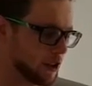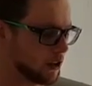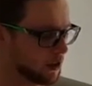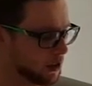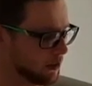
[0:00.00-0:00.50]

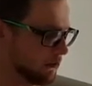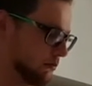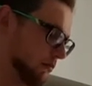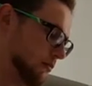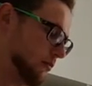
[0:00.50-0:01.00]
chocolate,
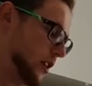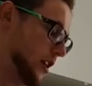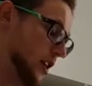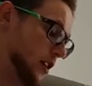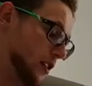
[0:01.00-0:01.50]

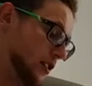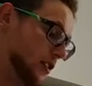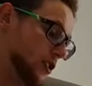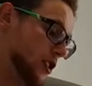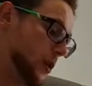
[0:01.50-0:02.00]

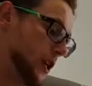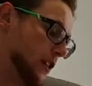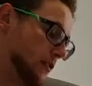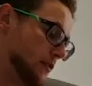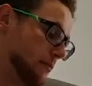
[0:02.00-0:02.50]

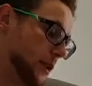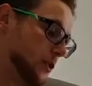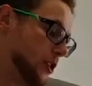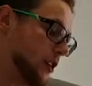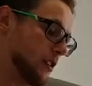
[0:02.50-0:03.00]
chewy,
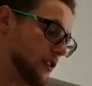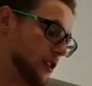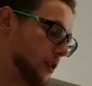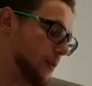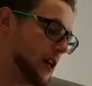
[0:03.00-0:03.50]
milk chocolate
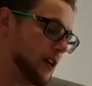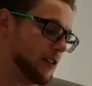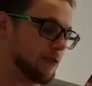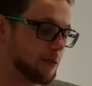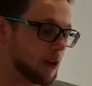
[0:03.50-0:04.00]
chewy
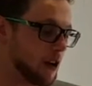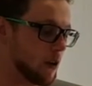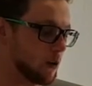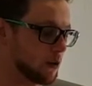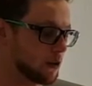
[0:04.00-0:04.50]
bars from
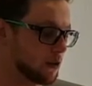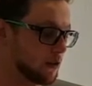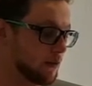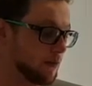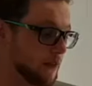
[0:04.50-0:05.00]

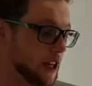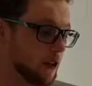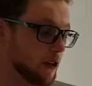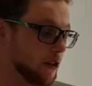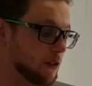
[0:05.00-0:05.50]
Coles. They
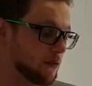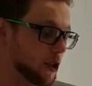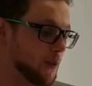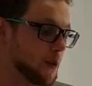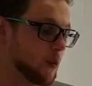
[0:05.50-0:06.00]
look good.
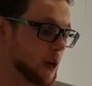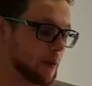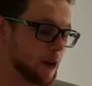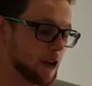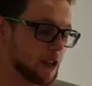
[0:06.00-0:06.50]

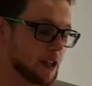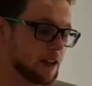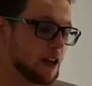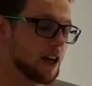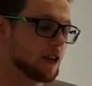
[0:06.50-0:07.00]
2.1
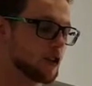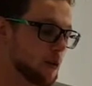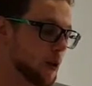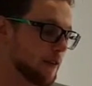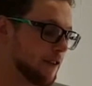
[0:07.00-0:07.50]
protein,
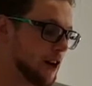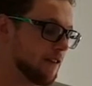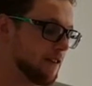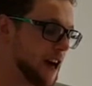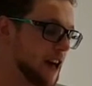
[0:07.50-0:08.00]

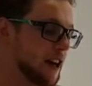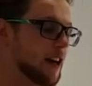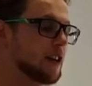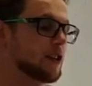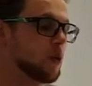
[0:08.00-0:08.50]
2.5
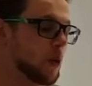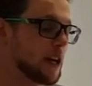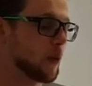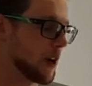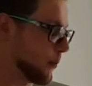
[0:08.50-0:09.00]
fat,
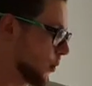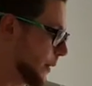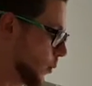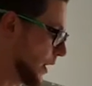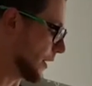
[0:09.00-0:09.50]

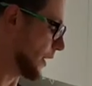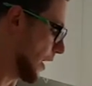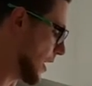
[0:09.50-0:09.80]
21.1